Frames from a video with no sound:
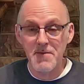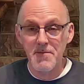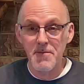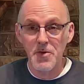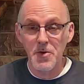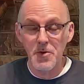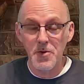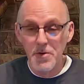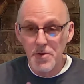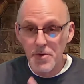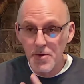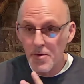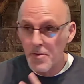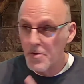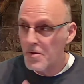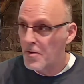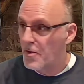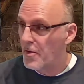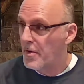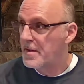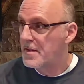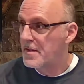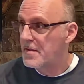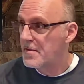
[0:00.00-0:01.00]
You're
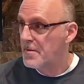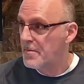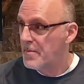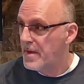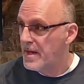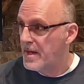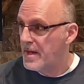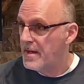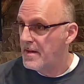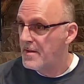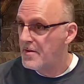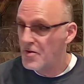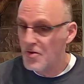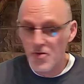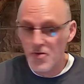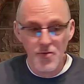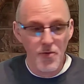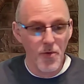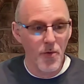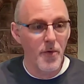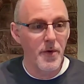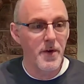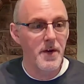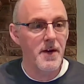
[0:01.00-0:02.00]
going to be
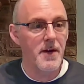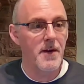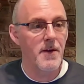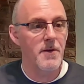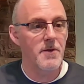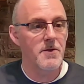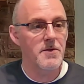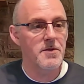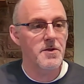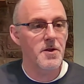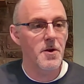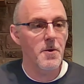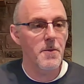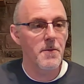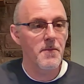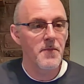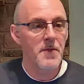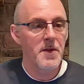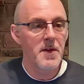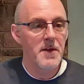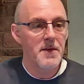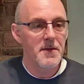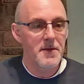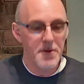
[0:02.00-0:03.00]
destroyed here. So
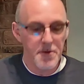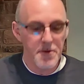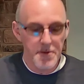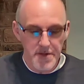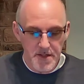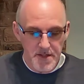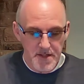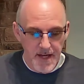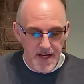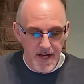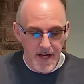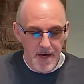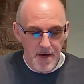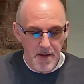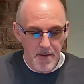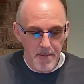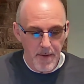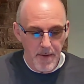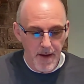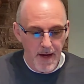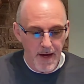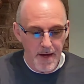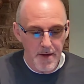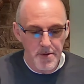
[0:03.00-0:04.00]
there's the sign of the
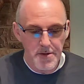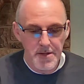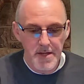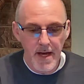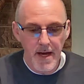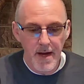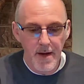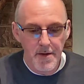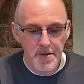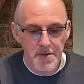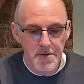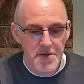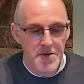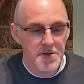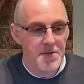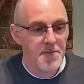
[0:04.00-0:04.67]
potter's house.